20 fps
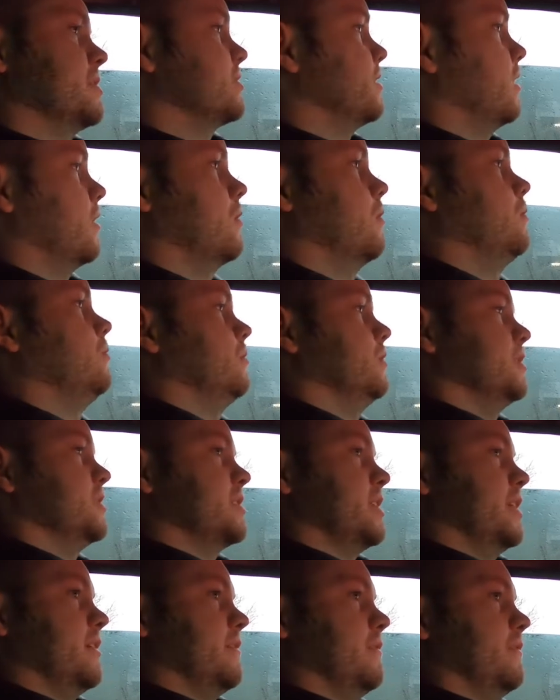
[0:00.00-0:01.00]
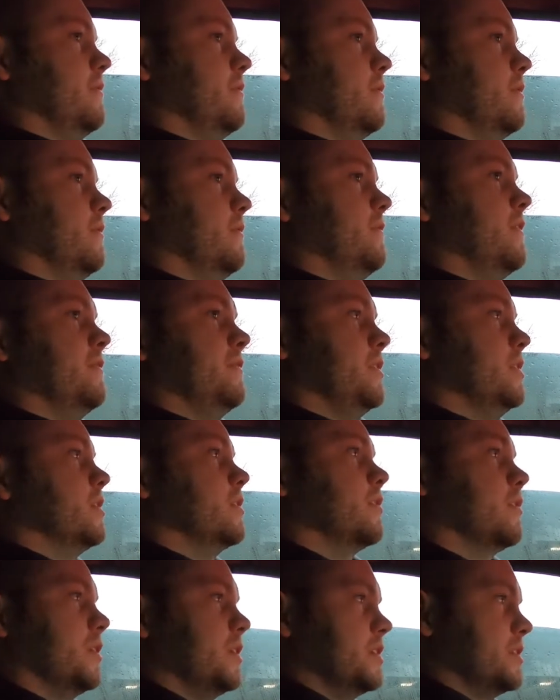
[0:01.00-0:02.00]
but it's not cold. It's like 50
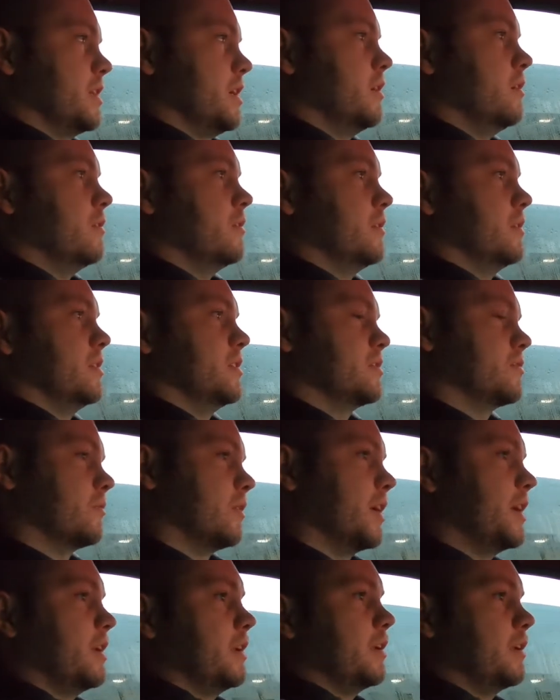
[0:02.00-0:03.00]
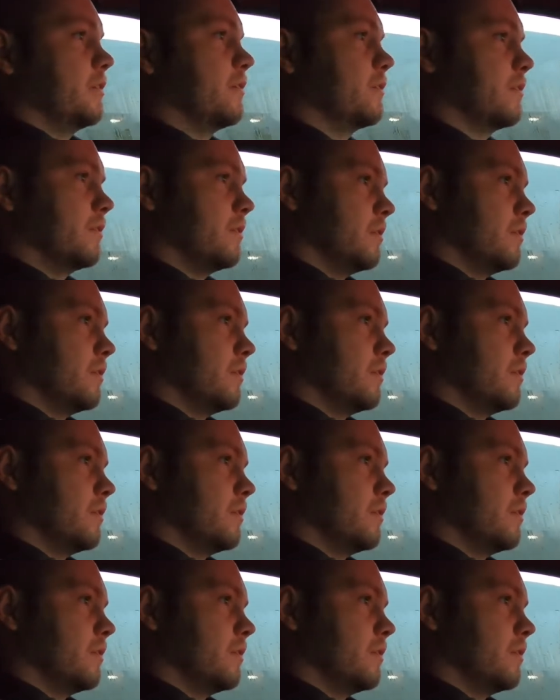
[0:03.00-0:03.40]
degrees out and it's raining.